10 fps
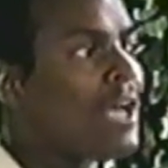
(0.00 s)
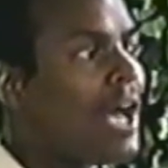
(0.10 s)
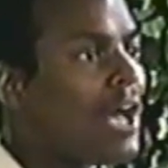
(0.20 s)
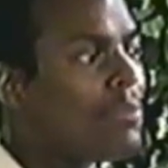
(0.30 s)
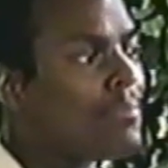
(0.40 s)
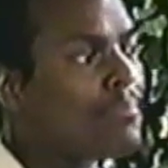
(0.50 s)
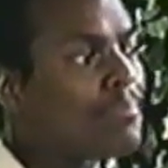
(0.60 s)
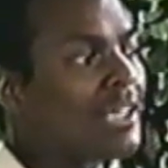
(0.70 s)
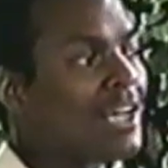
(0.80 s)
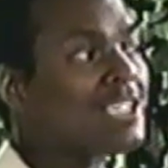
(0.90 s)
That's my
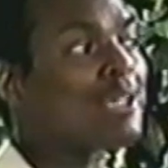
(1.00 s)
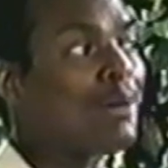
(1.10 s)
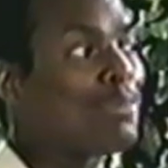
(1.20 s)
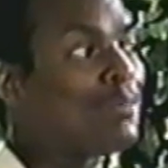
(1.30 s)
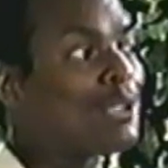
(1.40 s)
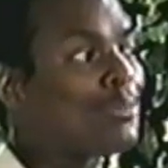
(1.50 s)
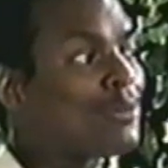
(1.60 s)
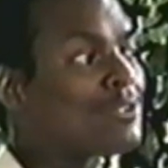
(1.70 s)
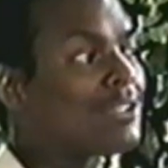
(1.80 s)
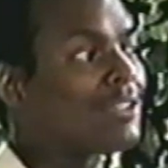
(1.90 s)
question. Because I'm a public
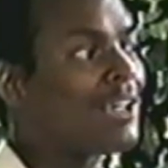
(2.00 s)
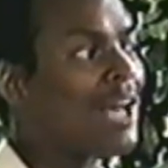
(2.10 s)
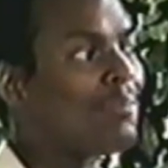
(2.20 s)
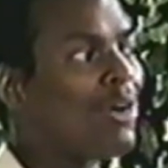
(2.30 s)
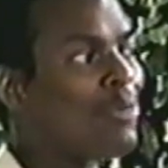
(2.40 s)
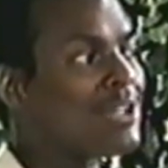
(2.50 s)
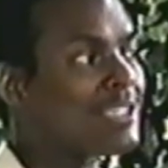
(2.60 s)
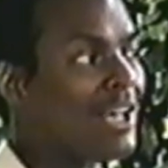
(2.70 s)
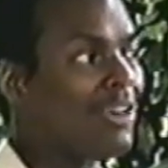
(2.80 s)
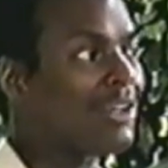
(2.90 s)
person. I'm
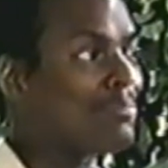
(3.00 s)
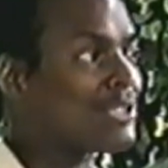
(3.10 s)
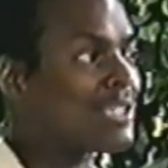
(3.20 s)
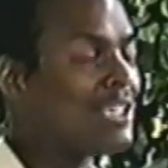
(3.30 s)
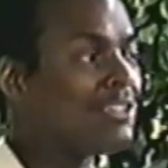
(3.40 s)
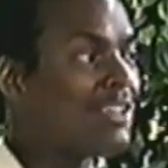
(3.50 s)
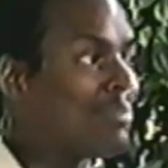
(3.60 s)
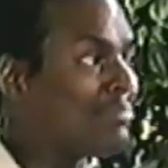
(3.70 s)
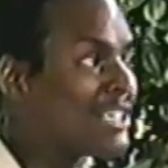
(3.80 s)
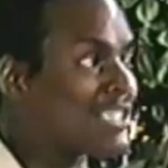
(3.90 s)
always out. I'm seen.
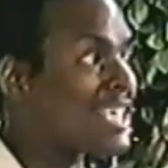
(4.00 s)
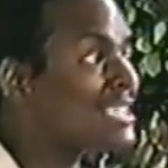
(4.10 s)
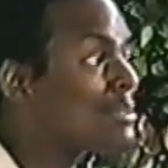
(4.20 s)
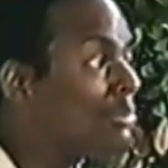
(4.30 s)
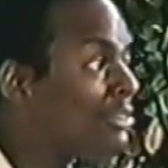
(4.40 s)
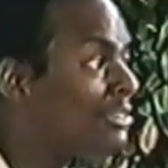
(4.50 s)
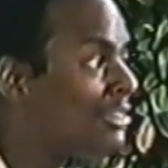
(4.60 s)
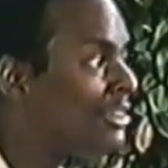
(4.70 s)
I'm accessible.